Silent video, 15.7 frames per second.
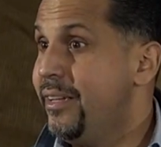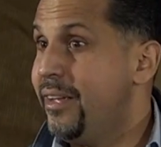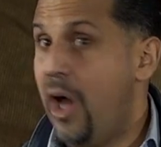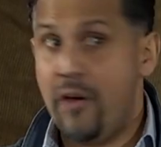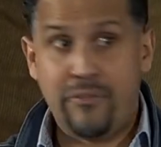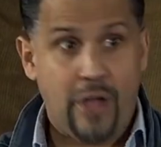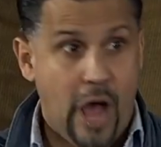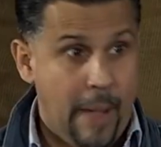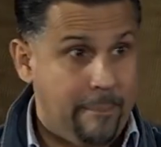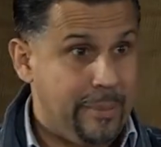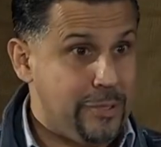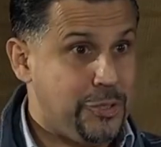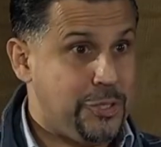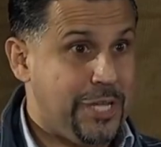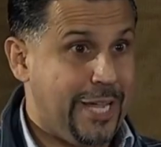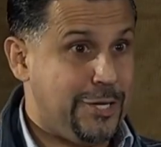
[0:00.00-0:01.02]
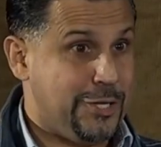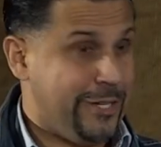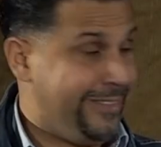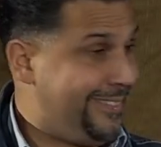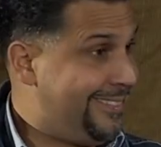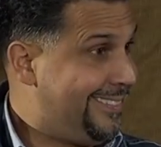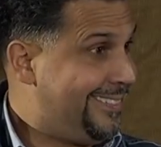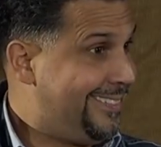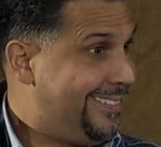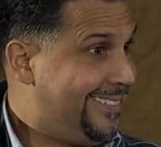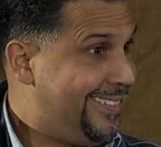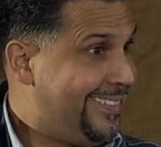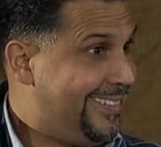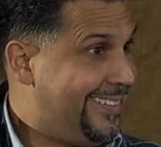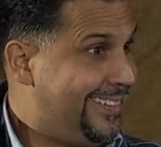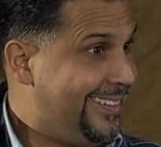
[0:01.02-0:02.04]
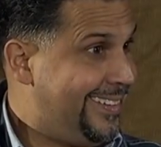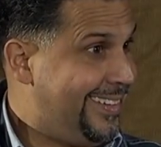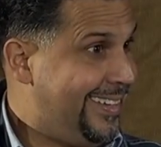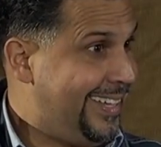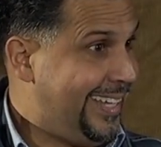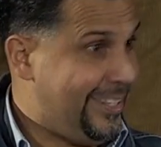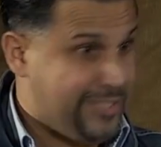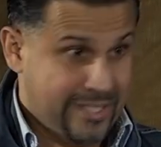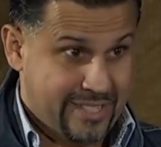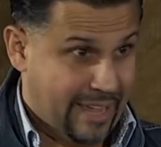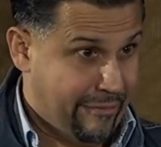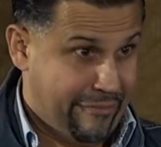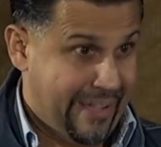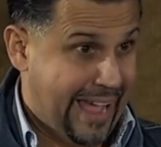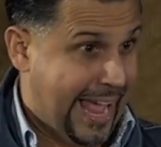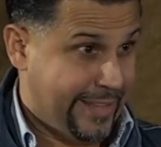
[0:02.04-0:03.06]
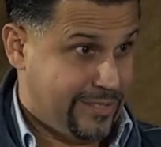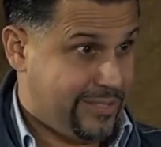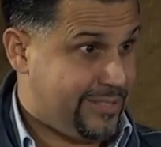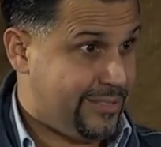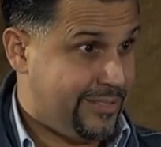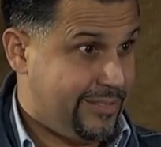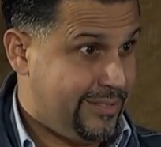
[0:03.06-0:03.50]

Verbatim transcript: of compensation. He says, I fast.